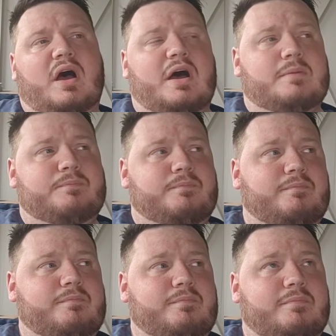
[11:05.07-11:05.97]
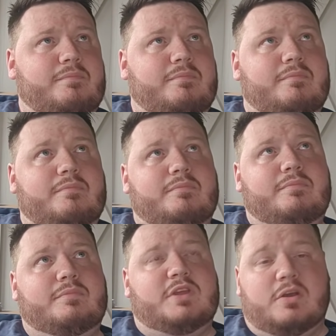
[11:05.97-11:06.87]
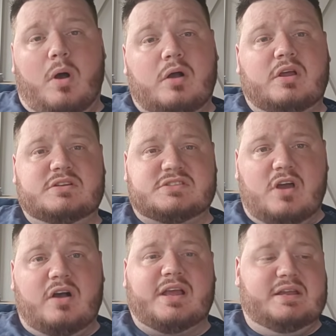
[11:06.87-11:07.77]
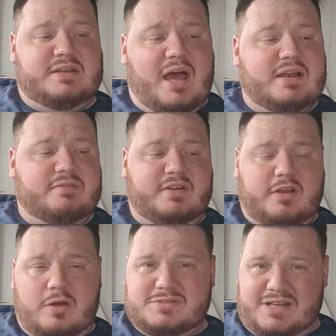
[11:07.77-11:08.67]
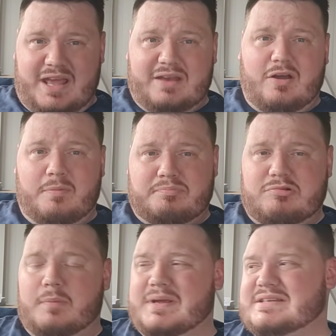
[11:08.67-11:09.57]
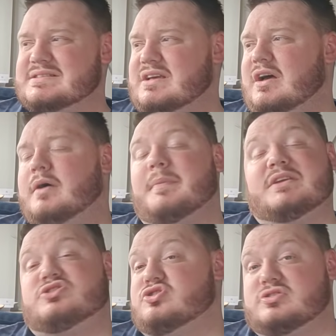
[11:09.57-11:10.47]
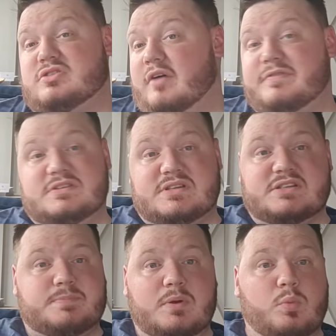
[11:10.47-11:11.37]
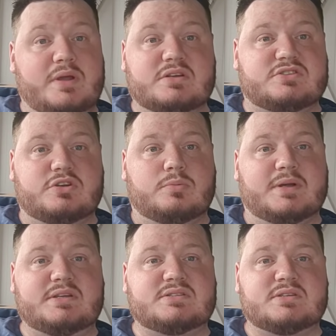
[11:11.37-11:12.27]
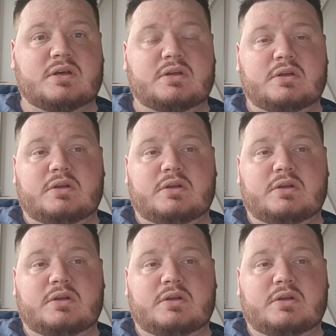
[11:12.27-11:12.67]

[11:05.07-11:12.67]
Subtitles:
You are going to start getting daily videos again, I promise. It's just, obviously, it's been a weird 2 weeks.